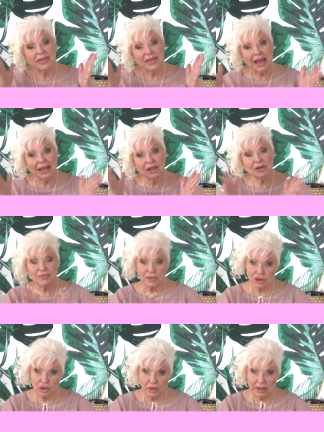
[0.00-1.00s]
Thank you
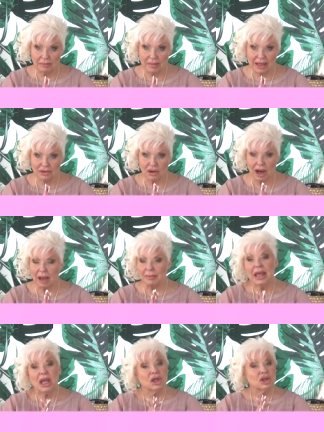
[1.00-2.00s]
for joining my tribe.
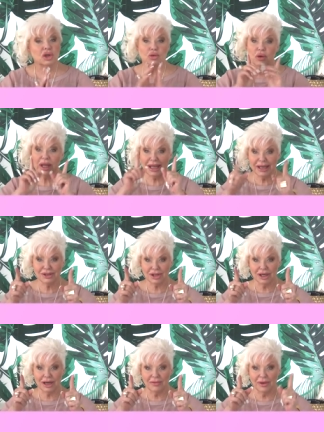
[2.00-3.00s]
To each
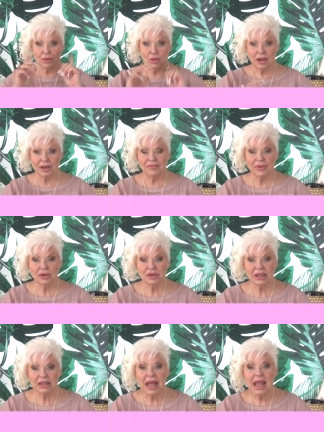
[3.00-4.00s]
and every one of you
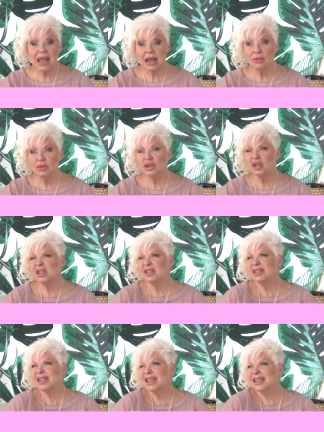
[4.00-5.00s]
today, I want you
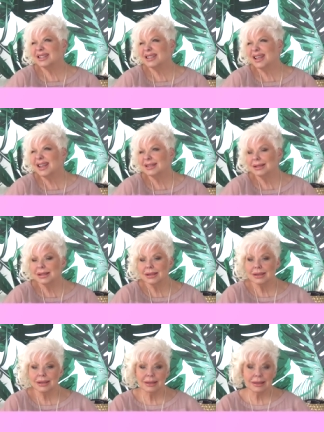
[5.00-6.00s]
to stay sassy,
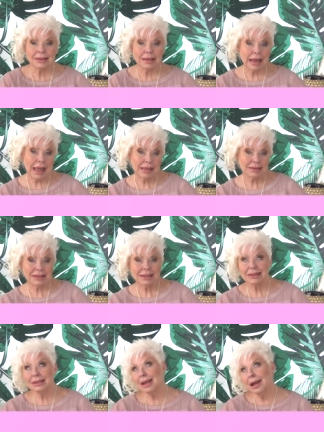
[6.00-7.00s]
classy,
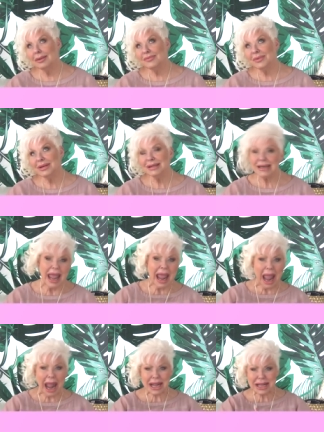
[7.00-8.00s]
confident,
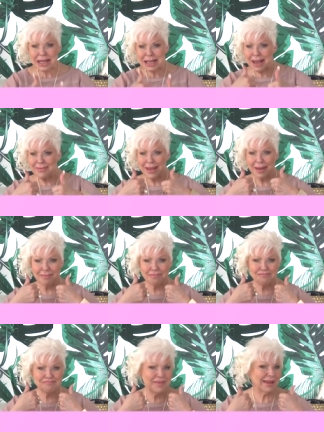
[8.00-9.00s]
and give me a
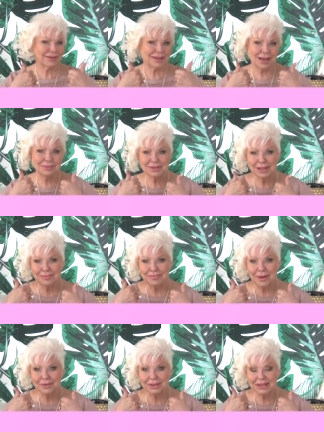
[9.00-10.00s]
big thumbs
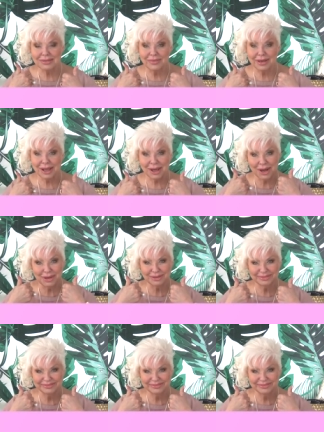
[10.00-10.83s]
up on this video.